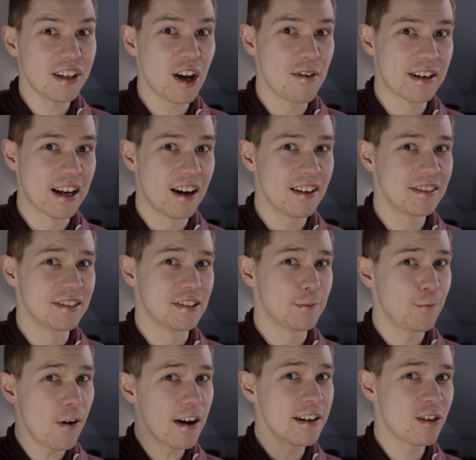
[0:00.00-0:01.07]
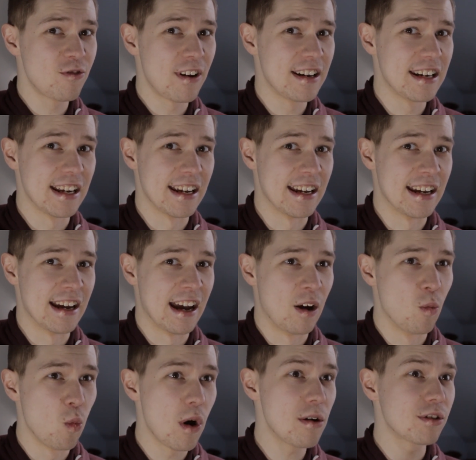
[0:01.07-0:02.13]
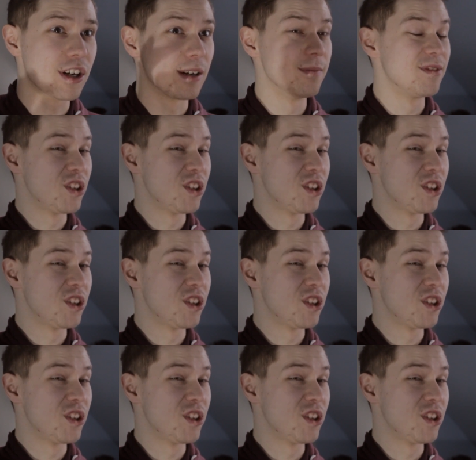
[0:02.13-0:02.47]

going, guys? It's a final render here and welcome